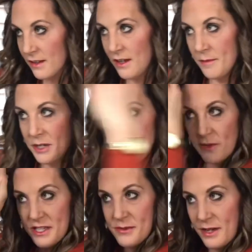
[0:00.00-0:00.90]
I'm going to do
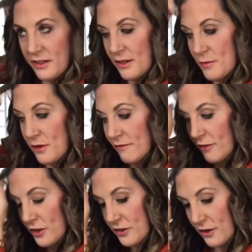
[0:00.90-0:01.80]
this one a little more
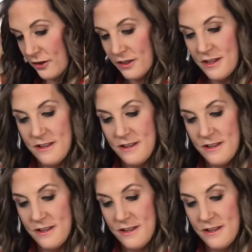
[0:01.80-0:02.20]
vertical.